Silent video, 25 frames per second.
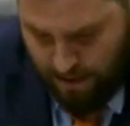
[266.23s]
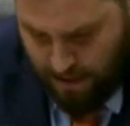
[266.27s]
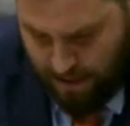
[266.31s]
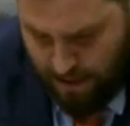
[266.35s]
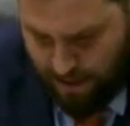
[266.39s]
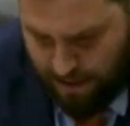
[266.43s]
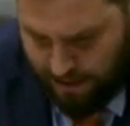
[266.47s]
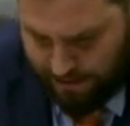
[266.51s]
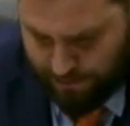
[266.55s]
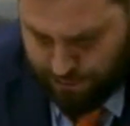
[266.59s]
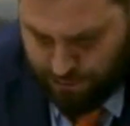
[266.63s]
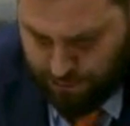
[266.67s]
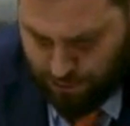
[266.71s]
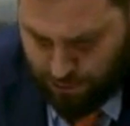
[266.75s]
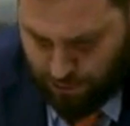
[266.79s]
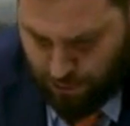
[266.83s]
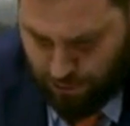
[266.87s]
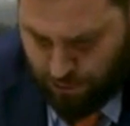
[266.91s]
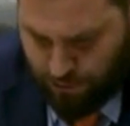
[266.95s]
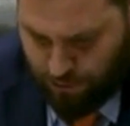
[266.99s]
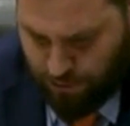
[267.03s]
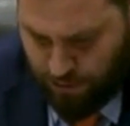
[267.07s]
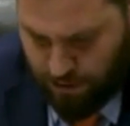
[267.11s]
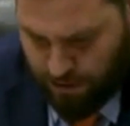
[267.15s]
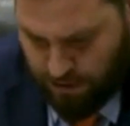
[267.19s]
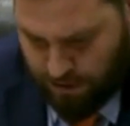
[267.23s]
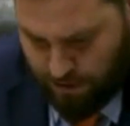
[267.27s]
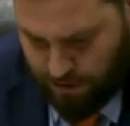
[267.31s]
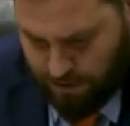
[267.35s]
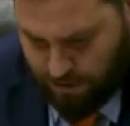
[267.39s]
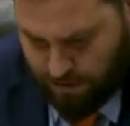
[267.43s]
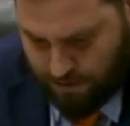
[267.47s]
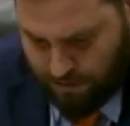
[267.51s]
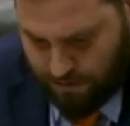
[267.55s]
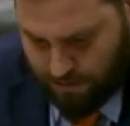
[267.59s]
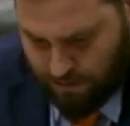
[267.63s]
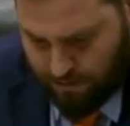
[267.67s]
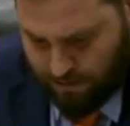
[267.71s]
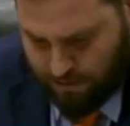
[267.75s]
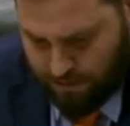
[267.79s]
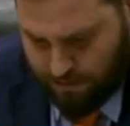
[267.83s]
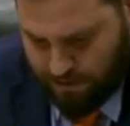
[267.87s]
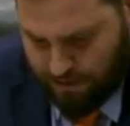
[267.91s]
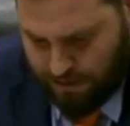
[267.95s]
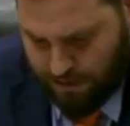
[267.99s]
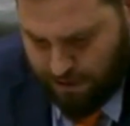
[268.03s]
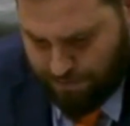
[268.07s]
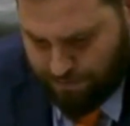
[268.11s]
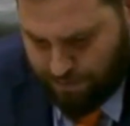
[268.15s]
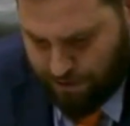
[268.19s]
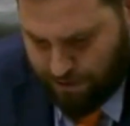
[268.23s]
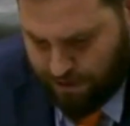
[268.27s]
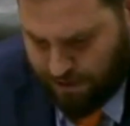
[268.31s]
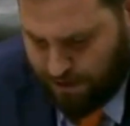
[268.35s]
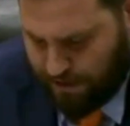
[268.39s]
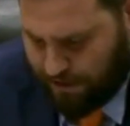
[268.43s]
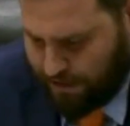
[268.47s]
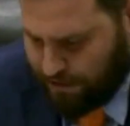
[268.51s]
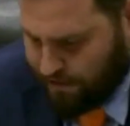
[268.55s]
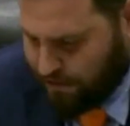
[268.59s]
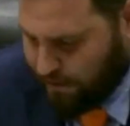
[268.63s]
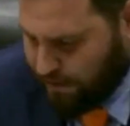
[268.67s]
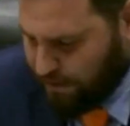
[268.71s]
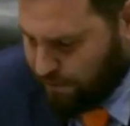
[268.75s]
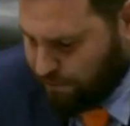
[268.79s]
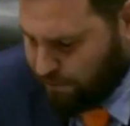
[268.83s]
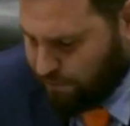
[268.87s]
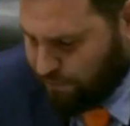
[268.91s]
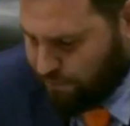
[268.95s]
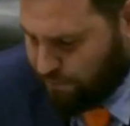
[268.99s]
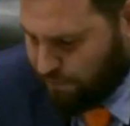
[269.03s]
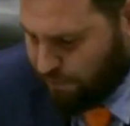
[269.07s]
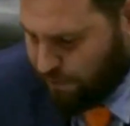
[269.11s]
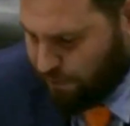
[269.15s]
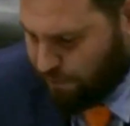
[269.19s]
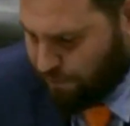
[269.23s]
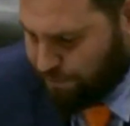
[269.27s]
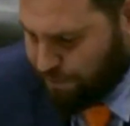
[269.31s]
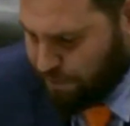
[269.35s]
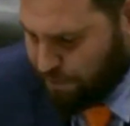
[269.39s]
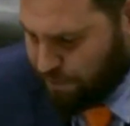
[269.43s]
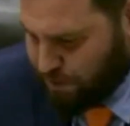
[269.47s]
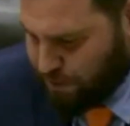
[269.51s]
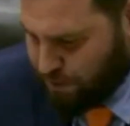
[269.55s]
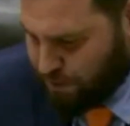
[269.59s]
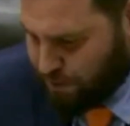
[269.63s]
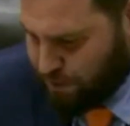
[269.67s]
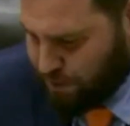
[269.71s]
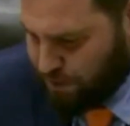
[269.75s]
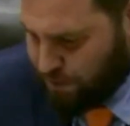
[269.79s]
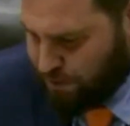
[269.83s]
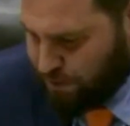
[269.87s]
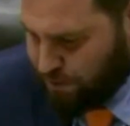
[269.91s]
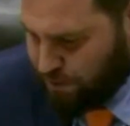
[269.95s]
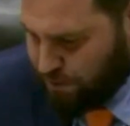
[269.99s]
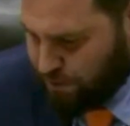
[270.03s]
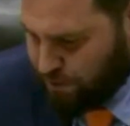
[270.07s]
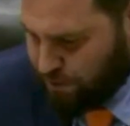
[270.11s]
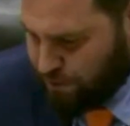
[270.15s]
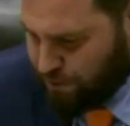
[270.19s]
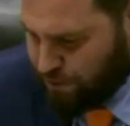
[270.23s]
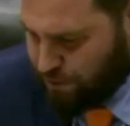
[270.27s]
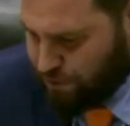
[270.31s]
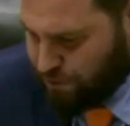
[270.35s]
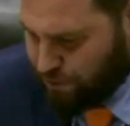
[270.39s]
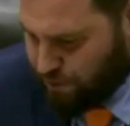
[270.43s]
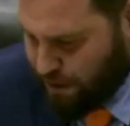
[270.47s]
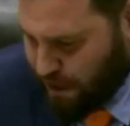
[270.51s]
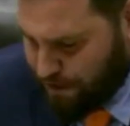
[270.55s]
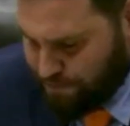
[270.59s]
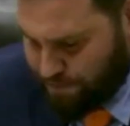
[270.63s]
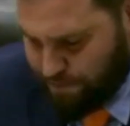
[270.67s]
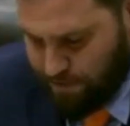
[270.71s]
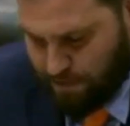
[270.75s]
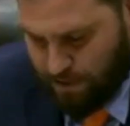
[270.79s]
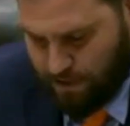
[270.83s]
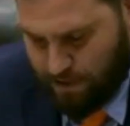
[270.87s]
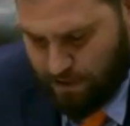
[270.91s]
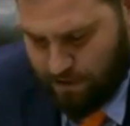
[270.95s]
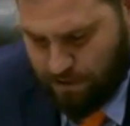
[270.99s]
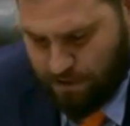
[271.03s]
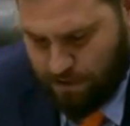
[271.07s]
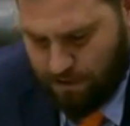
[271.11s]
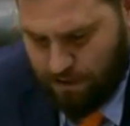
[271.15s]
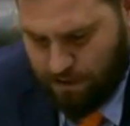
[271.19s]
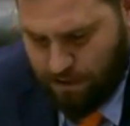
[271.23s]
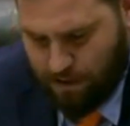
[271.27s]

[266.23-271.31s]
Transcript: And so, Deputy Leader of the Opposition, strap in,